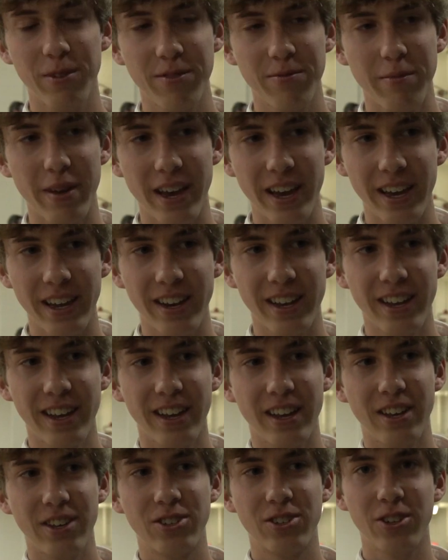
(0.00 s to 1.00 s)
we've made.
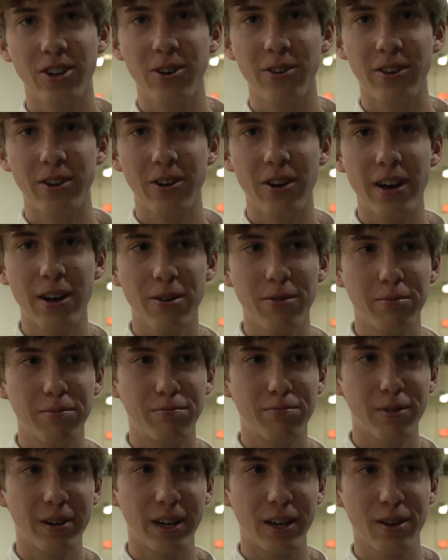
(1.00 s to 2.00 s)
So it'll help
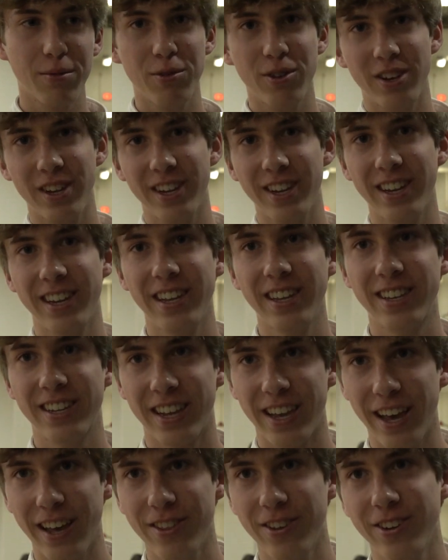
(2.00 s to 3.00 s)
bring community
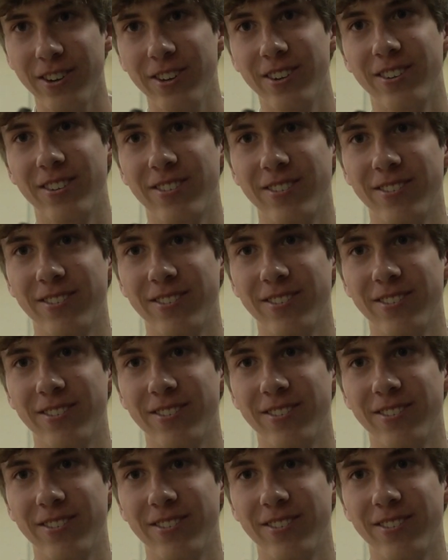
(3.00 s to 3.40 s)
together.